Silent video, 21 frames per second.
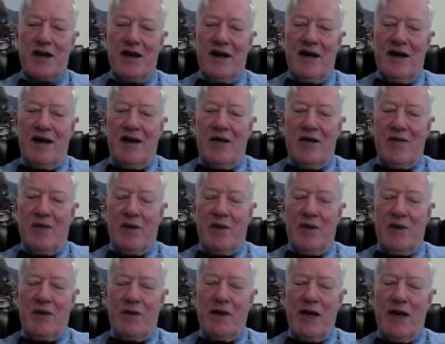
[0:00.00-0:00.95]
We
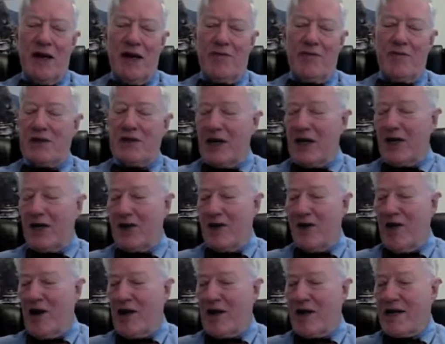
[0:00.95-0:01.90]
have, particularly in our
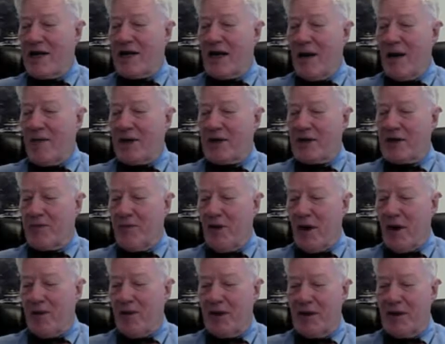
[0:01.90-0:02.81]
economics department,